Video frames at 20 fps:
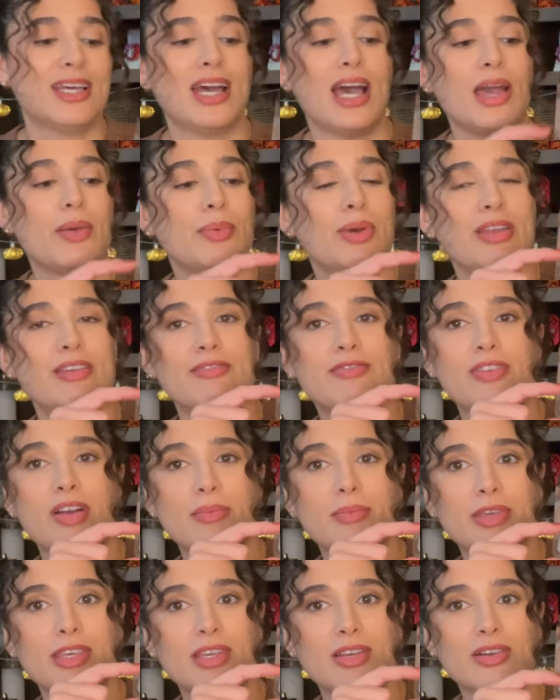I went from
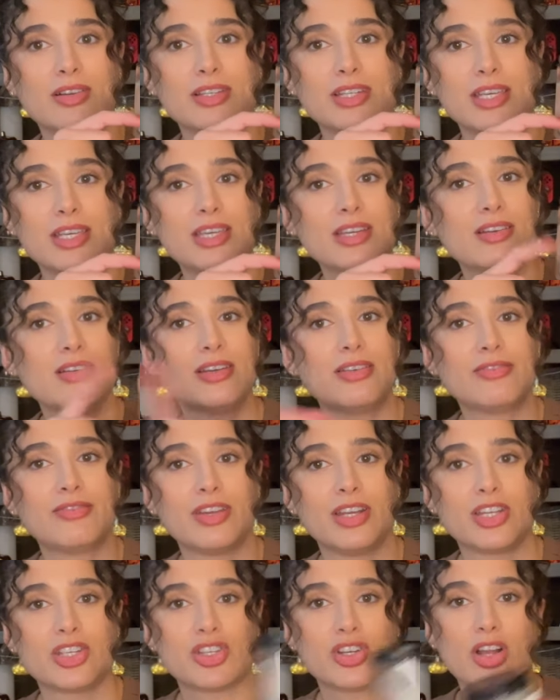here to here and
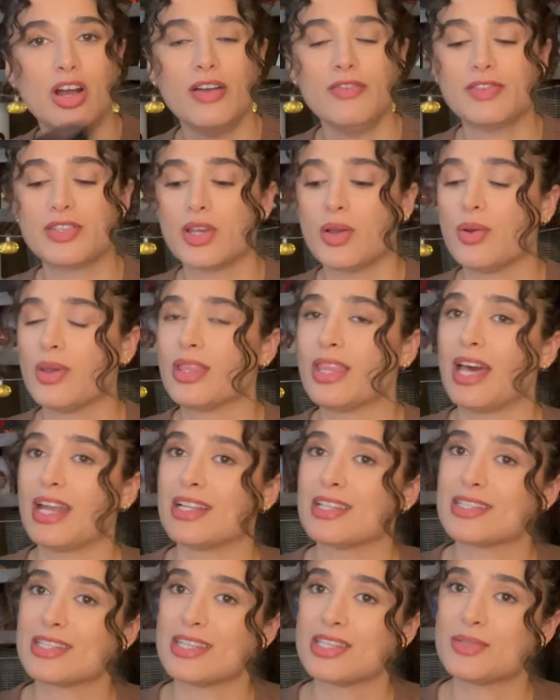finished it off. So that
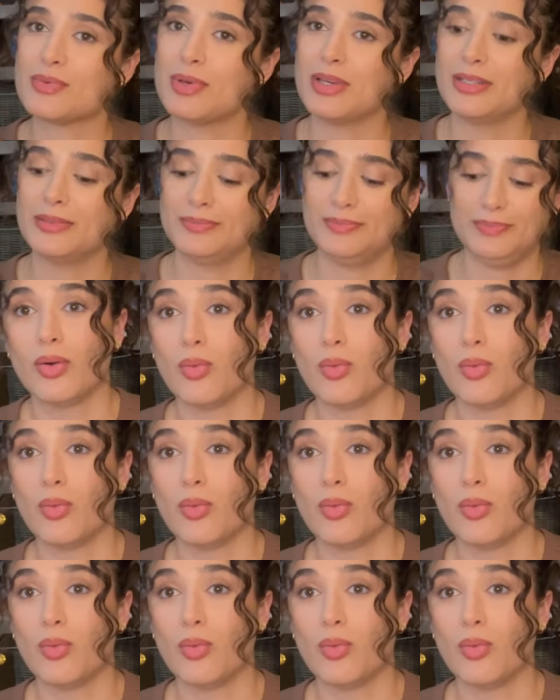is this one.